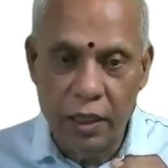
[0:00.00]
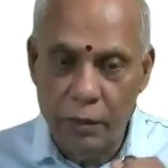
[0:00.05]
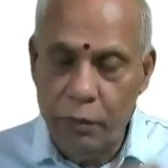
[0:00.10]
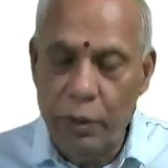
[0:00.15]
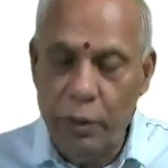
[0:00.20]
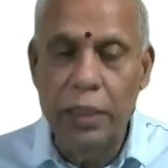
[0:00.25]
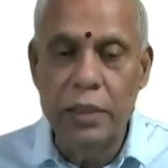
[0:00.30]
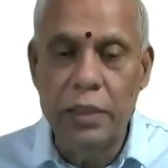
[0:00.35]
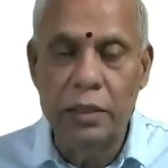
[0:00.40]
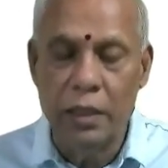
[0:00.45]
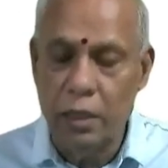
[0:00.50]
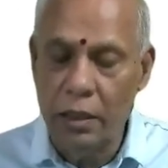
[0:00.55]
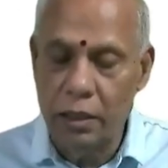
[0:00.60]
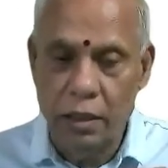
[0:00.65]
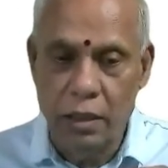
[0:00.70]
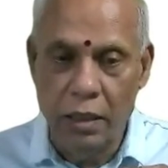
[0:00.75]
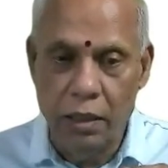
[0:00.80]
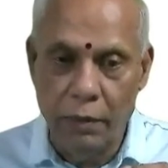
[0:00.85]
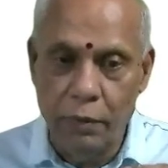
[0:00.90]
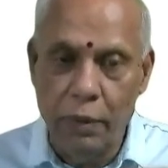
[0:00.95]

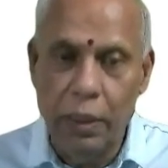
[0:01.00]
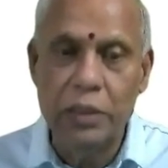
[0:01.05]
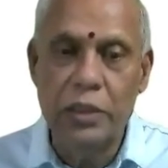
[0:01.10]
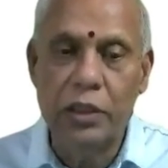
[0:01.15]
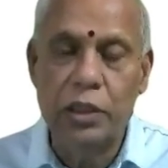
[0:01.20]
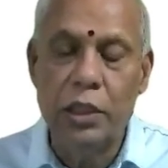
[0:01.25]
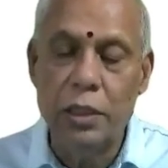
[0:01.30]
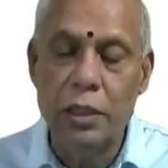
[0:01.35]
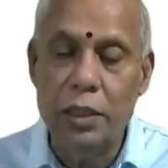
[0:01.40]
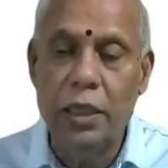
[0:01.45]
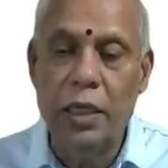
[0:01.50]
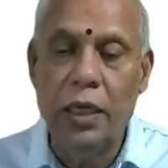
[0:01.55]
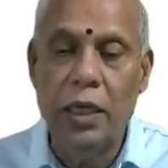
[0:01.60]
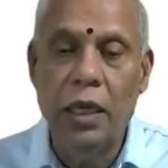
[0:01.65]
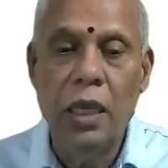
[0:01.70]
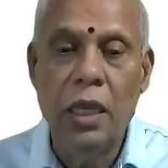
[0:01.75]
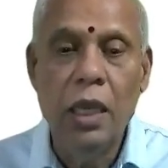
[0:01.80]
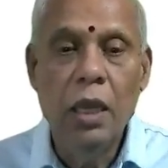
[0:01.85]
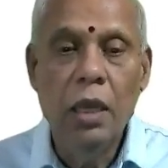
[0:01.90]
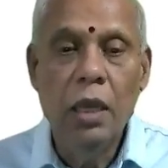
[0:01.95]
evidence in the
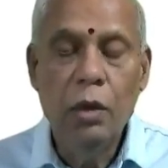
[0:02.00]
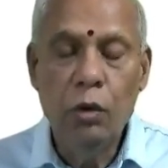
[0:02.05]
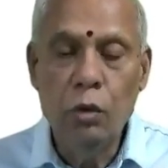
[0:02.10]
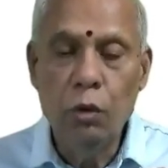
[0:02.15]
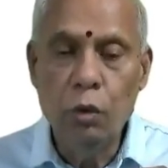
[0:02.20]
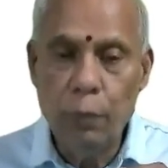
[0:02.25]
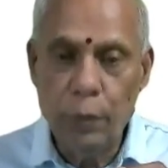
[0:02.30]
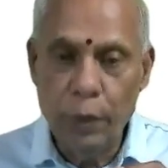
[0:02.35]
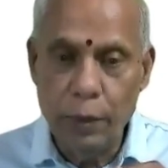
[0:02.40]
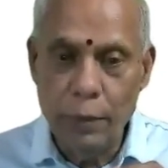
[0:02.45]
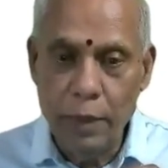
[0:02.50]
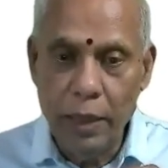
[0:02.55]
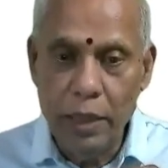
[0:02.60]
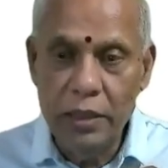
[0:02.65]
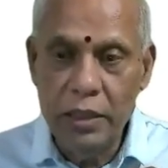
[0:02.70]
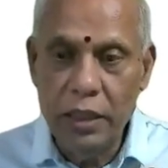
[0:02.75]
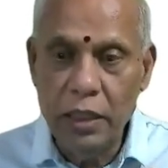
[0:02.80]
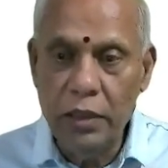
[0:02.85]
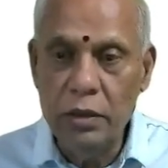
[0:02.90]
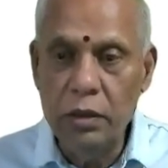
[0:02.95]
two
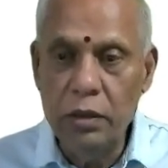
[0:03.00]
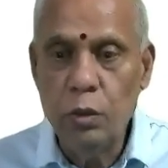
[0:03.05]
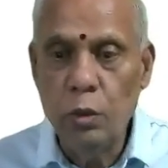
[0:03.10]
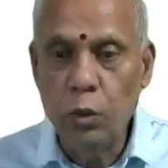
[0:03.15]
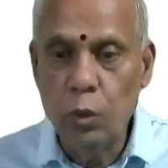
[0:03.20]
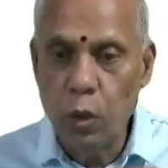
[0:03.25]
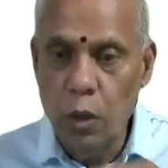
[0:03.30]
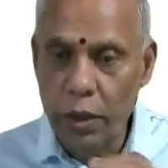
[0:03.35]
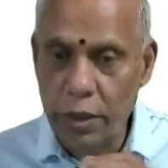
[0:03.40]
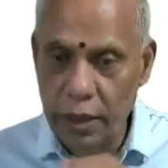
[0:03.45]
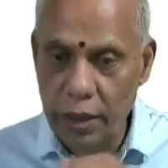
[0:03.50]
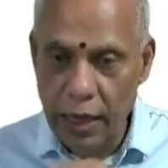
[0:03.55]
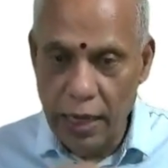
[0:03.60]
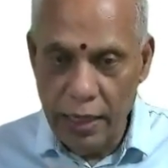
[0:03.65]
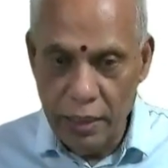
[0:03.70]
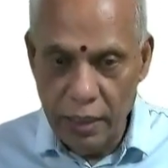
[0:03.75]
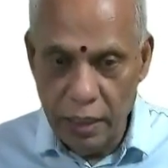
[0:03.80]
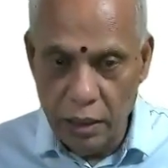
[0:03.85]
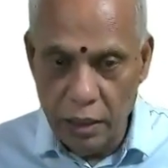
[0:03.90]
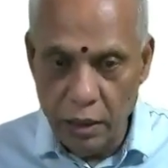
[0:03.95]
premises, you are
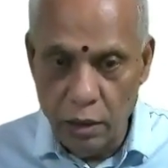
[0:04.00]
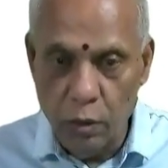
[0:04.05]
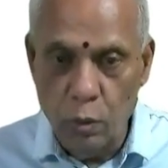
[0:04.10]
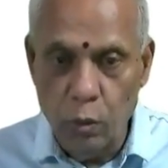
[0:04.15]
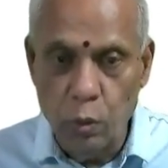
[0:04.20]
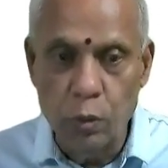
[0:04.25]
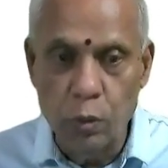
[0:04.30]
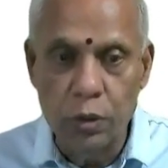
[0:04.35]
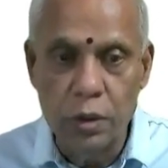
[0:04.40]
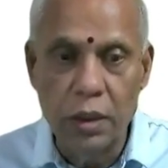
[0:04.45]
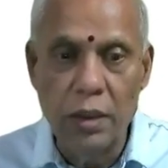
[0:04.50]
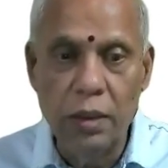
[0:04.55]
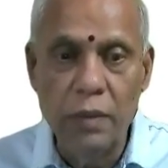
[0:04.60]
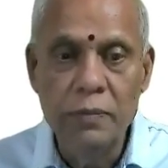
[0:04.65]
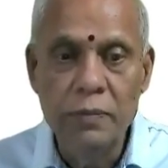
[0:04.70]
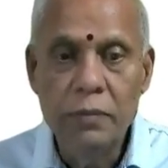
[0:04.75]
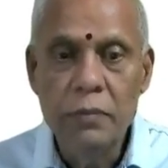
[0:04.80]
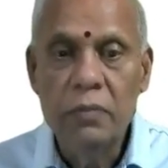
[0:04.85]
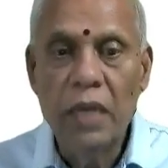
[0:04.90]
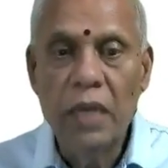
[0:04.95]
drawing a conclusion,
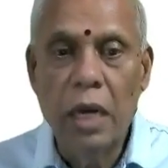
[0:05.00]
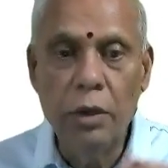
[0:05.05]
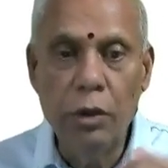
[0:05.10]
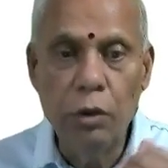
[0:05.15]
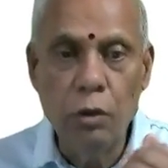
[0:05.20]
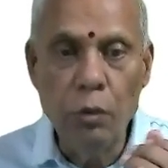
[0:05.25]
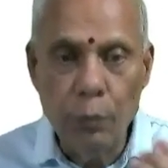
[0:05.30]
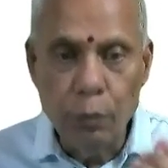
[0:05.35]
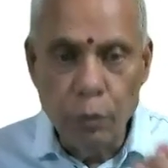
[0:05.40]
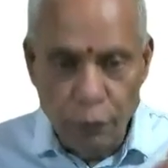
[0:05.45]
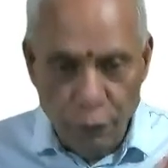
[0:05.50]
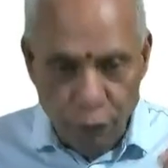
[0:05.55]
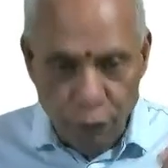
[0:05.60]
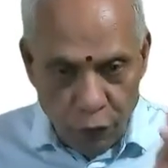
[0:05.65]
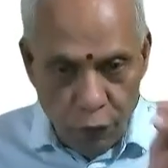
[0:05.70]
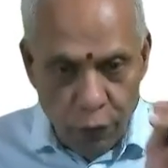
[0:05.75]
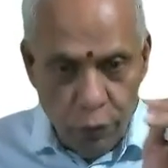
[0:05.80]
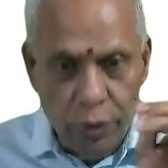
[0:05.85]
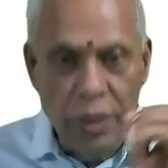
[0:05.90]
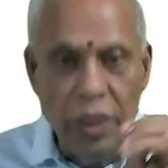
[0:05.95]
and you put
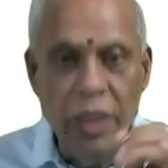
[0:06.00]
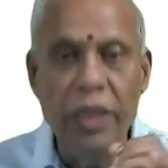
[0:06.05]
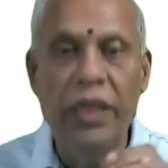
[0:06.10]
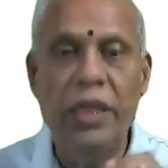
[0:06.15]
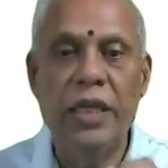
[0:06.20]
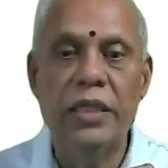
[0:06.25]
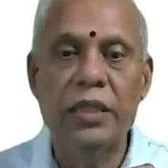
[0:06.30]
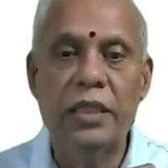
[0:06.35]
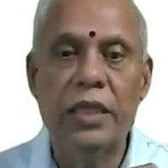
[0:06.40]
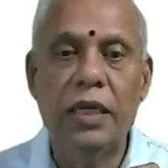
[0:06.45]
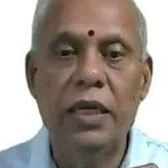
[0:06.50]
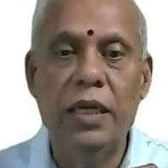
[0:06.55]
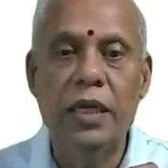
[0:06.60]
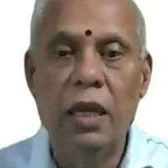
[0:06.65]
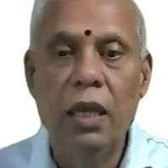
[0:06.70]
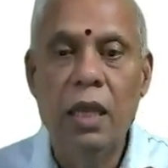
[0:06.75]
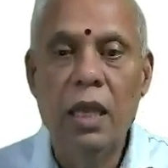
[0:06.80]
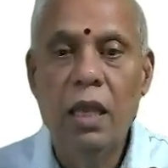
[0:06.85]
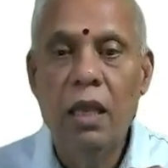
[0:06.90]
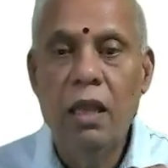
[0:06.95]
forth a reason
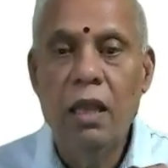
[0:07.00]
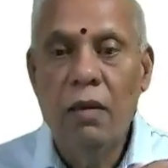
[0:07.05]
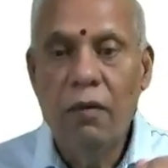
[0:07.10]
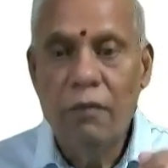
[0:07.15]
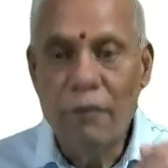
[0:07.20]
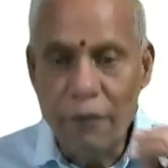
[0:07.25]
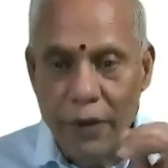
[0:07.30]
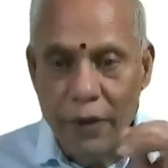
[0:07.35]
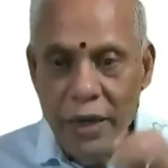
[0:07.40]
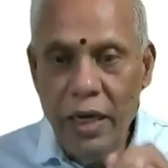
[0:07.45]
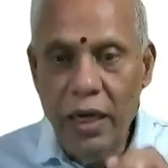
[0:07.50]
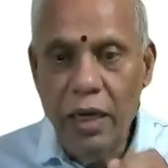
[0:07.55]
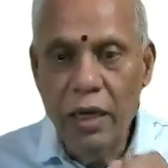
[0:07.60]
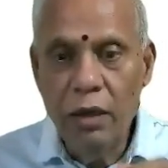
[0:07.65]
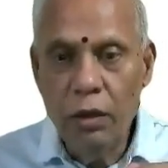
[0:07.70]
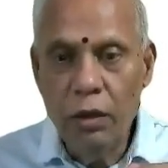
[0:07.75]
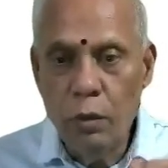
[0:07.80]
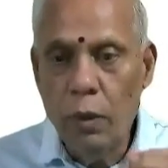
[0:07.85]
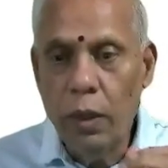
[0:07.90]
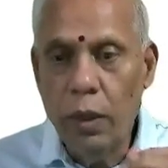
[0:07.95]
why
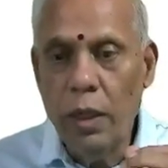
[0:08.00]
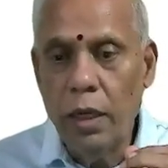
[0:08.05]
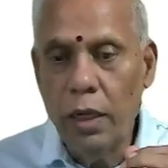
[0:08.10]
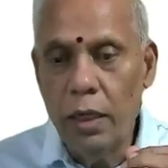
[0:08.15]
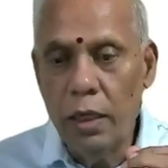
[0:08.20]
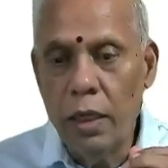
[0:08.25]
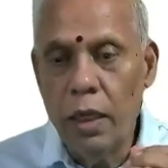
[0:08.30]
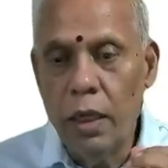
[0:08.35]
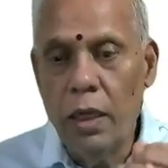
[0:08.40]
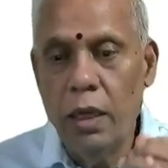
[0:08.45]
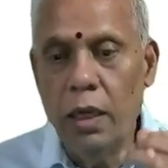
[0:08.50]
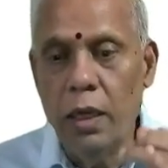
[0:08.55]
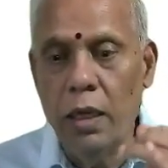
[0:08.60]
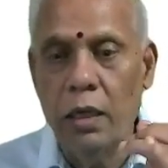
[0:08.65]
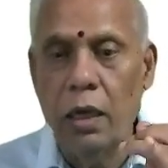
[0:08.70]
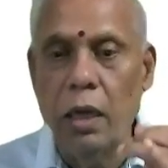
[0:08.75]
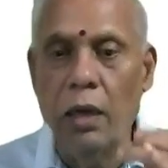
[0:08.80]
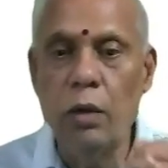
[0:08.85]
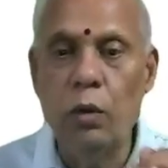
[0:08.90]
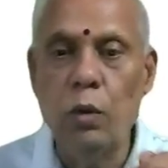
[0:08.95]
your
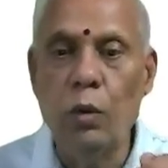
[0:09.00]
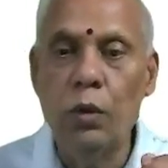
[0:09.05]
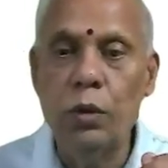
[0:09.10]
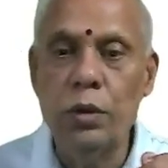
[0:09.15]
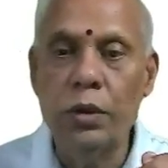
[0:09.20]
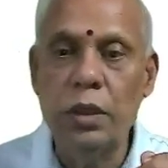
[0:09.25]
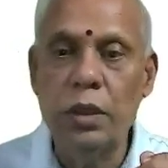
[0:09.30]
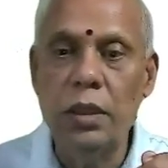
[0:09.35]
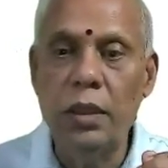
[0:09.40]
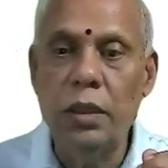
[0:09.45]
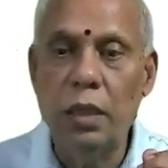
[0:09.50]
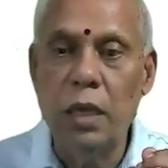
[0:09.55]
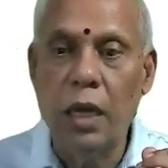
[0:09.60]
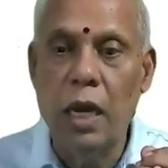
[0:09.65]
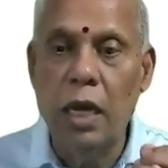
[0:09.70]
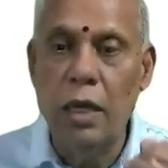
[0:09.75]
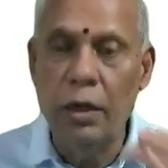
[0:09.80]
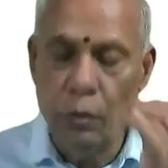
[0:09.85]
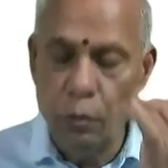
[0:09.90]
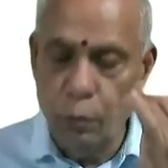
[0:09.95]
conclusion,
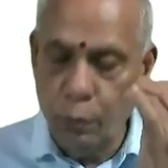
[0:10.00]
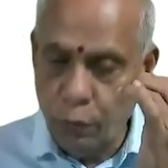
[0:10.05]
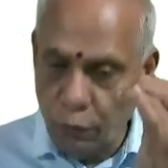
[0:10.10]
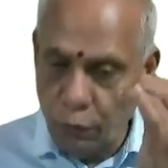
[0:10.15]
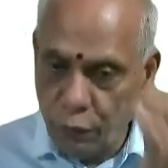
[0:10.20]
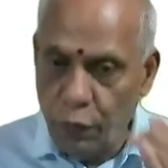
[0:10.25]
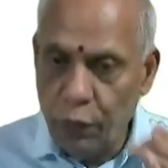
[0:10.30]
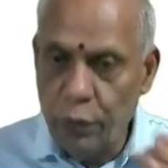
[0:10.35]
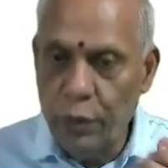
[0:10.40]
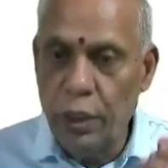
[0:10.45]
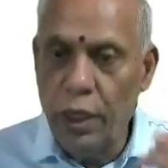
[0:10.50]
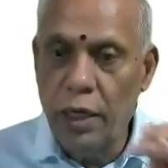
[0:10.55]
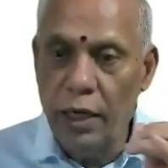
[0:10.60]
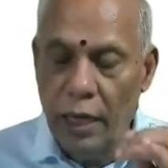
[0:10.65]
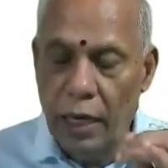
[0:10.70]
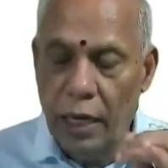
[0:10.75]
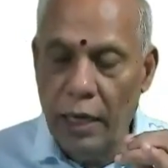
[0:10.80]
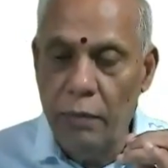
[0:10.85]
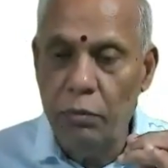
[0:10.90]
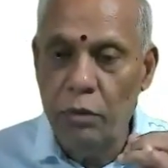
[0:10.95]
or you put forth a
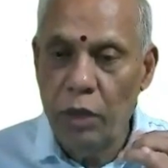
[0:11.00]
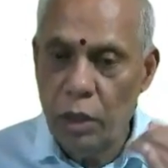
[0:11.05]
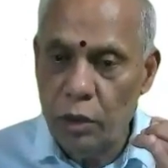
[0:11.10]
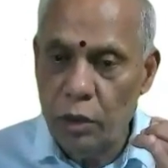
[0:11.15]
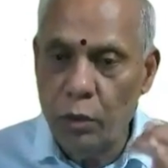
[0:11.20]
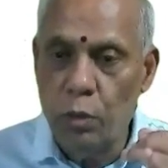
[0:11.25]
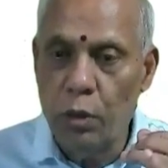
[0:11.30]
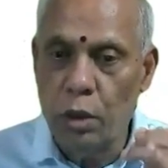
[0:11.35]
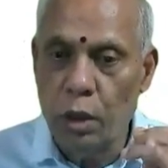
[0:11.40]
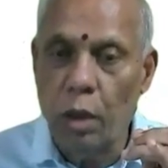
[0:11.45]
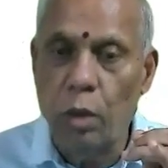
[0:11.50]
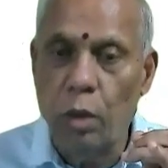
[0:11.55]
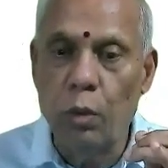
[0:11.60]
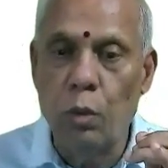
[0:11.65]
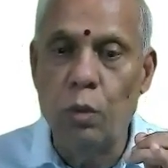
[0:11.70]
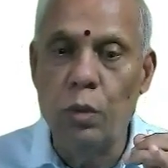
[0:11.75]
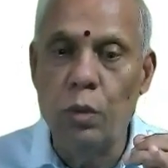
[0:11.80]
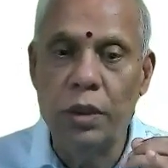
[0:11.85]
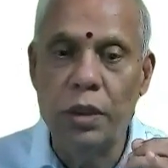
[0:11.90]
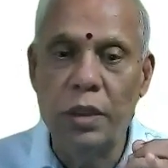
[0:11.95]
claim that your
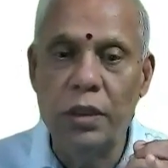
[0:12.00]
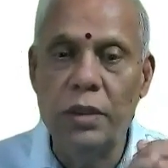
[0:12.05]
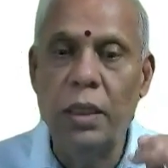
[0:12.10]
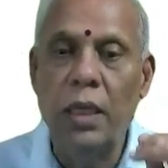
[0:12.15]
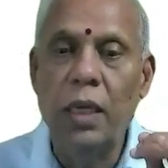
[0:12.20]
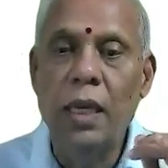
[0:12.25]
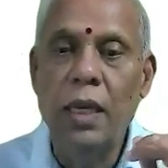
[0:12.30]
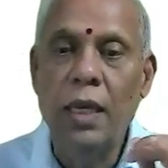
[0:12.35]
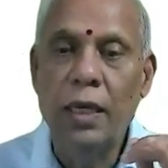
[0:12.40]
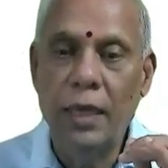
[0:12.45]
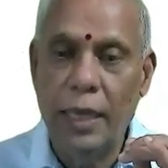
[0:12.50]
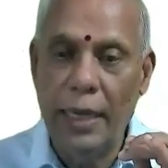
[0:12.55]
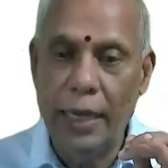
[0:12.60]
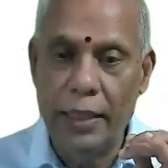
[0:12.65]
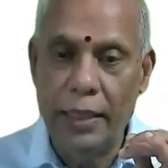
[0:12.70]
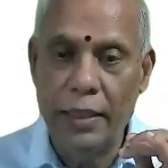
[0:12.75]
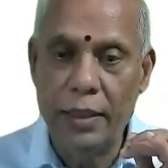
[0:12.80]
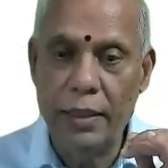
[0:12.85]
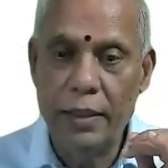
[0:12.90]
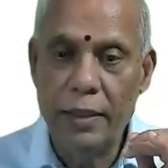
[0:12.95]
conclusion is
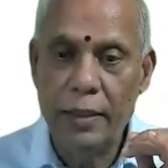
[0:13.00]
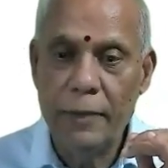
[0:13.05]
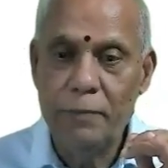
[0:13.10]
correct.